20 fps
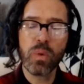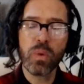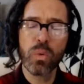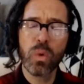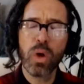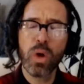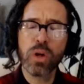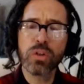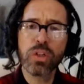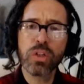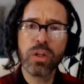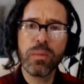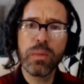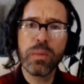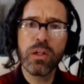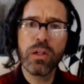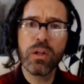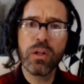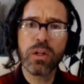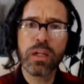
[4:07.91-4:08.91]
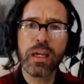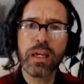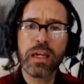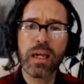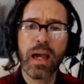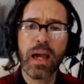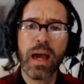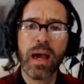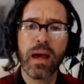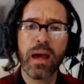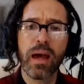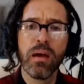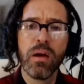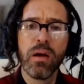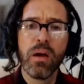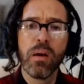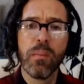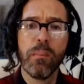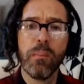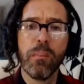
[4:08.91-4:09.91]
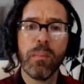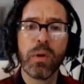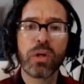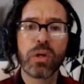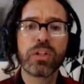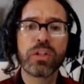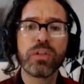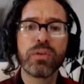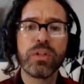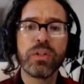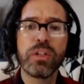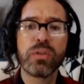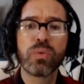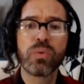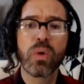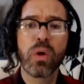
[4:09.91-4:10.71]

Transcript: We're also going to be looking at Mercury's